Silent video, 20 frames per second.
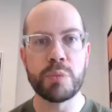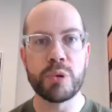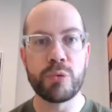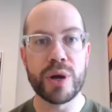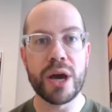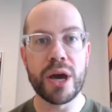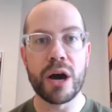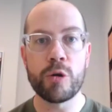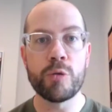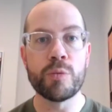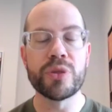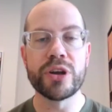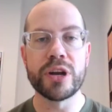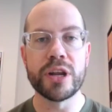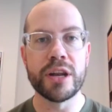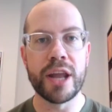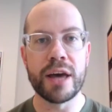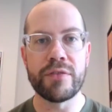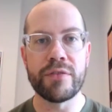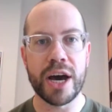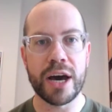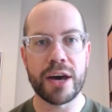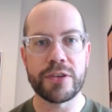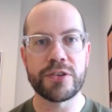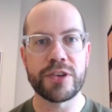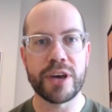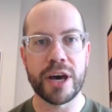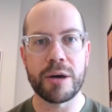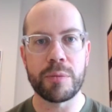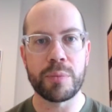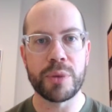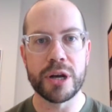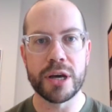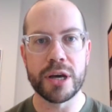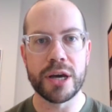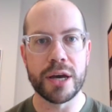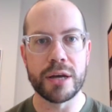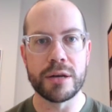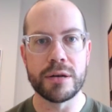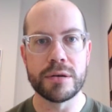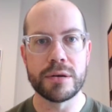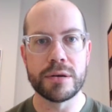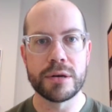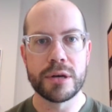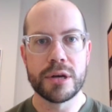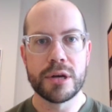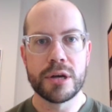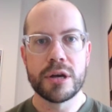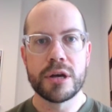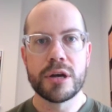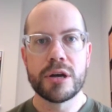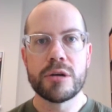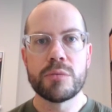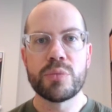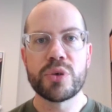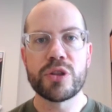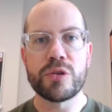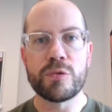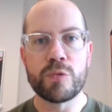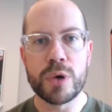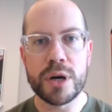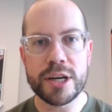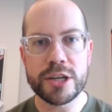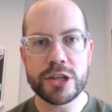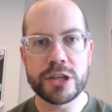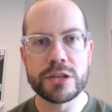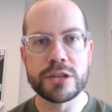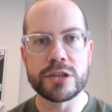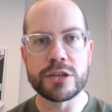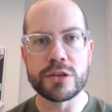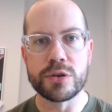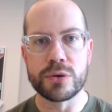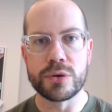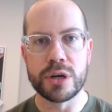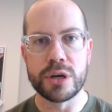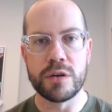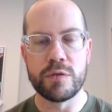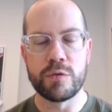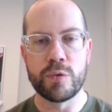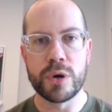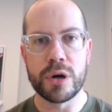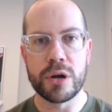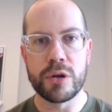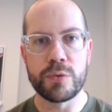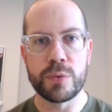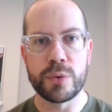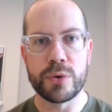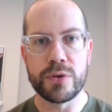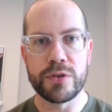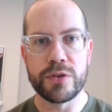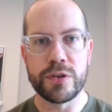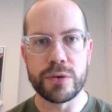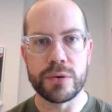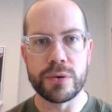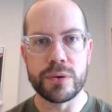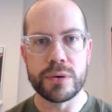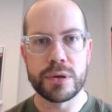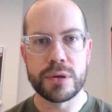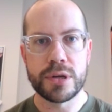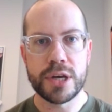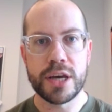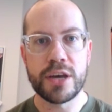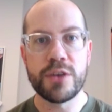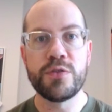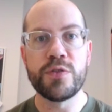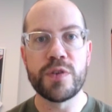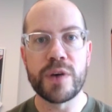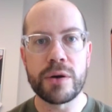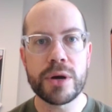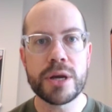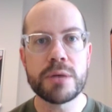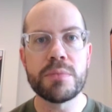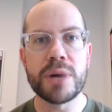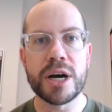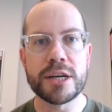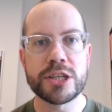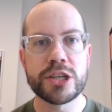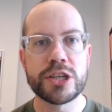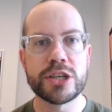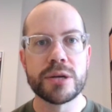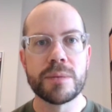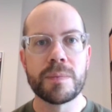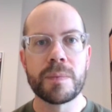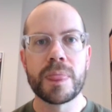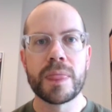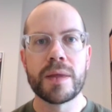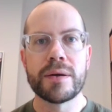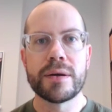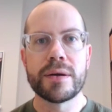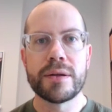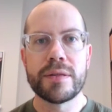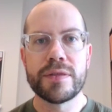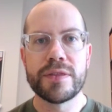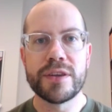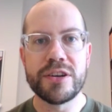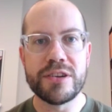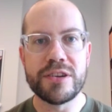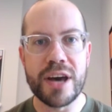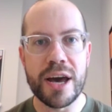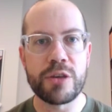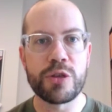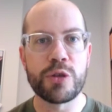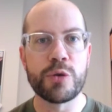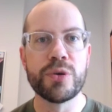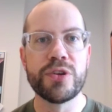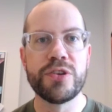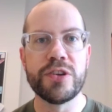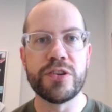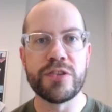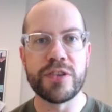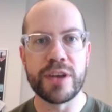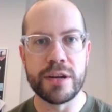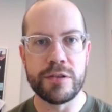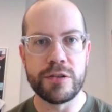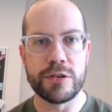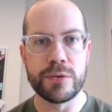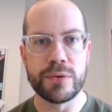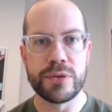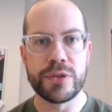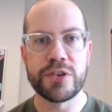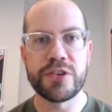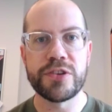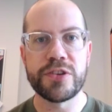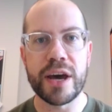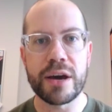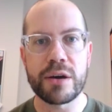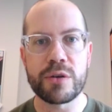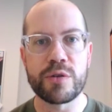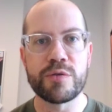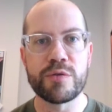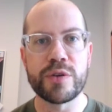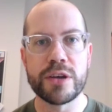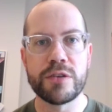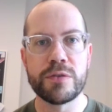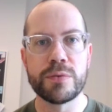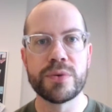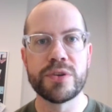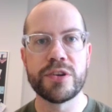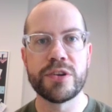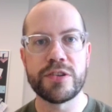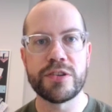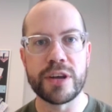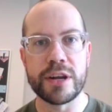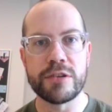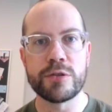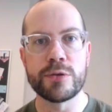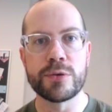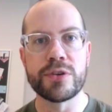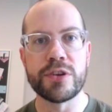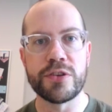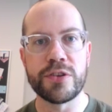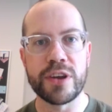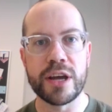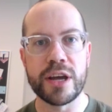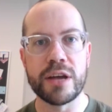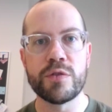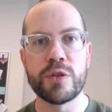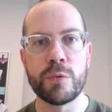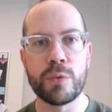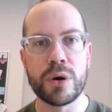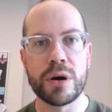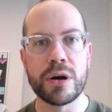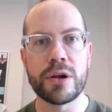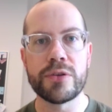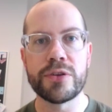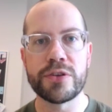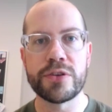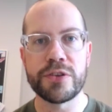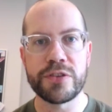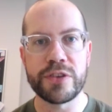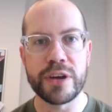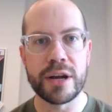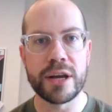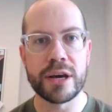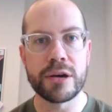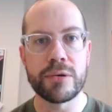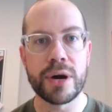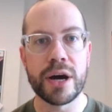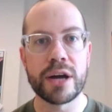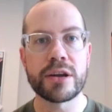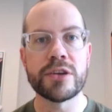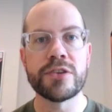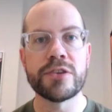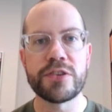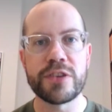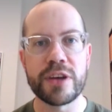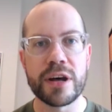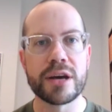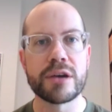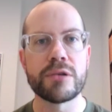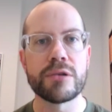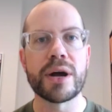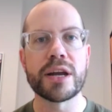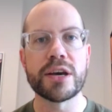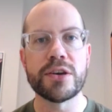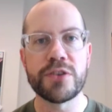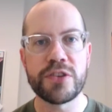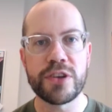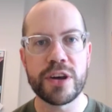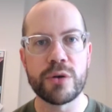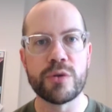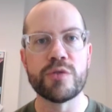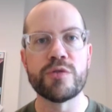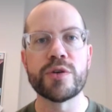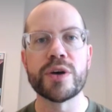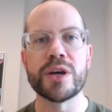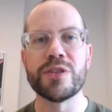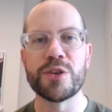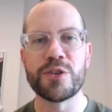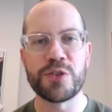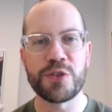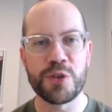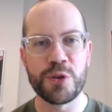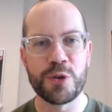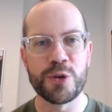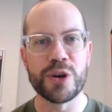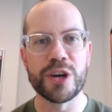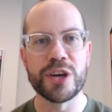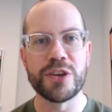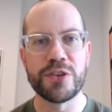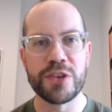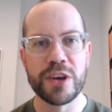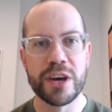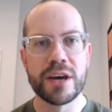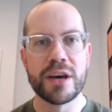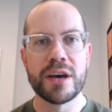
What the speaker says: but we hope that it never has to happen again. But the Russian story of World War II is very much the death was essential. The sacrifice was essential to save the world at Stalingrad, and Stalingrad itself in the stories